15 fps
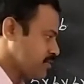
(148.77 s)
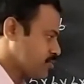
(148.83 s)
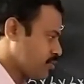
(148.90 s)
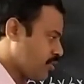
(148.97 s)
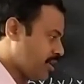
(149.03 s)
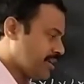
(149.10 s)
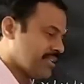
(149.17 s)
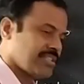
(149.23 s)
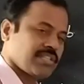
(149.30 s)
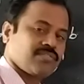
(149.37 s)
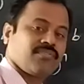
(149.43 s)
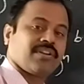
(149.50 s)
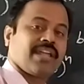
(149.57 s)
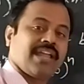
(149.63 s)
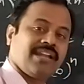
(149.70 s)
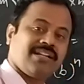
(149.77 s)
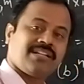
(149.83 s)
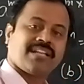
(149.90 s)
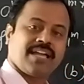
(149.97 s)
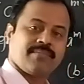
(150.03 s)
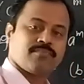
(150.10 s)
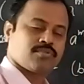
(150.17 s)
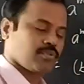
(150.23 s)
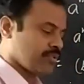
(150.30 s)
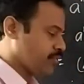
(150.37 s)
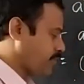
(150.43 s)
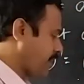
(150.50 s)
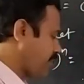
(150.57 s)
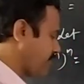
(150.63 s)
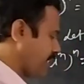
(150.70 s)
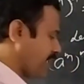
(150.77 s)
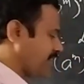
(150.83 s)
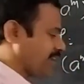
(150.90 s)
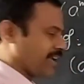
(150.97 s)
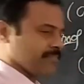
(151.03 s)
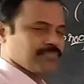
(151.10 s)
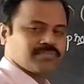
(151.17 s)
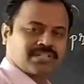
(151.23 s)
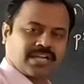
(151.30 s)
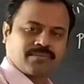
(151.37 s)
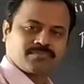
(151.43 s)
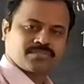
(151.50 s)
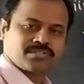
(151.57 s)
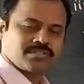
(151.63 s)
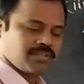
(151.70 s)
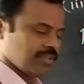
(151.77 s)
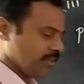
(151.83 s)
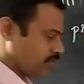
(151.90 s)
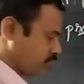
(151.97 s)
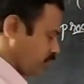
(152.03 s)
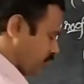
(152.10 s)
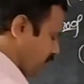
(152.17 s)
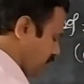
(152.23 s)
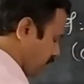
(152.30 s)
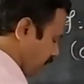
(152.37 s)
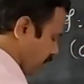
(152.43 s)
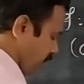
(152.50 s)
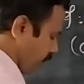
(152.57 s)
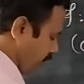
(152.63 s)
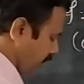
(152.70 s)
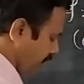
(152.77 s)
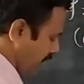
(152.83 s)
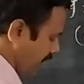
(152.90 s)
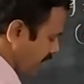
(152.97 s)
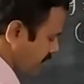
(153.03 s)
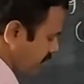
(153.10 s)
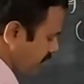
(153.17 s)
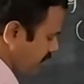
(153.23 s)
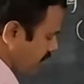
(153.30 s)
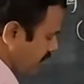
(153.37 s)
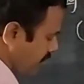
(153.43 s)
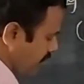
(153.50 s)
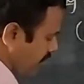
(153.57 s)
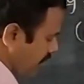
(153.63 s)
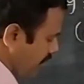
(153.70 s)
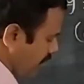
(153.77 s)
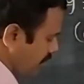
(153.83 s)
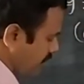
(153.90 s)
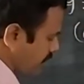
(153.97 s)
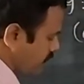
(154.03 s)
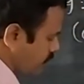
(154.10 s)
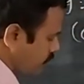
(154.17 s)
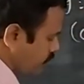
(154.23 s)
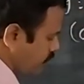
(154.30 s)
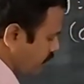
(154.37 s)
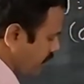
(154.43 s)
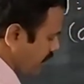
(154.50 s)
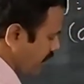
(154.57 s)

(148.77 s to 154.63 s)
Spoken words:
so on. This is for n times. So you have nm times. So this can be written as a into